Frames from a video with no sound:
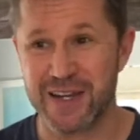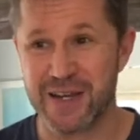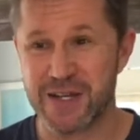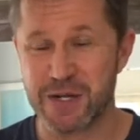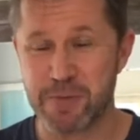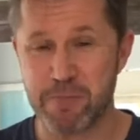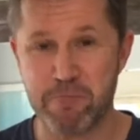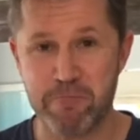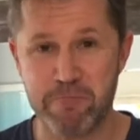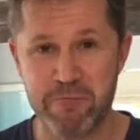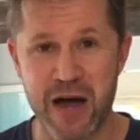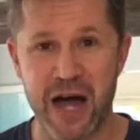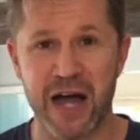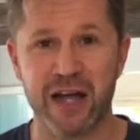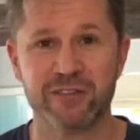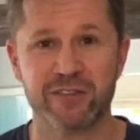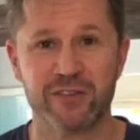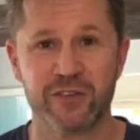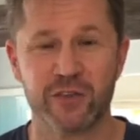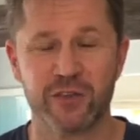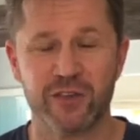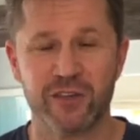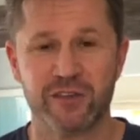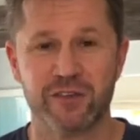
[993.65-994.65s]

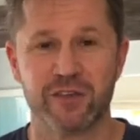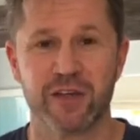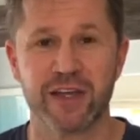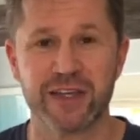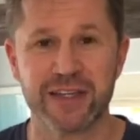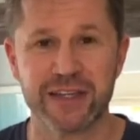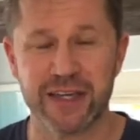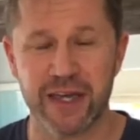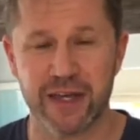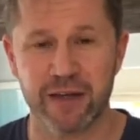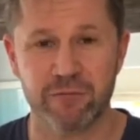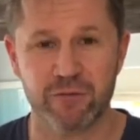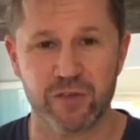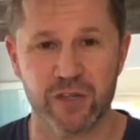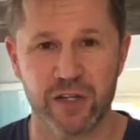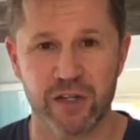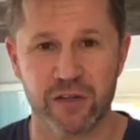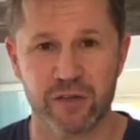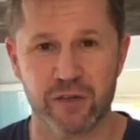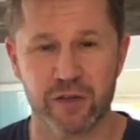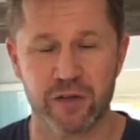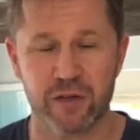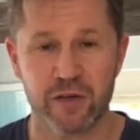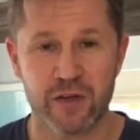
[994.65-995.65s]
monstrous game
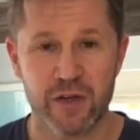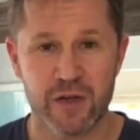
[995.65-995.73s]
changer.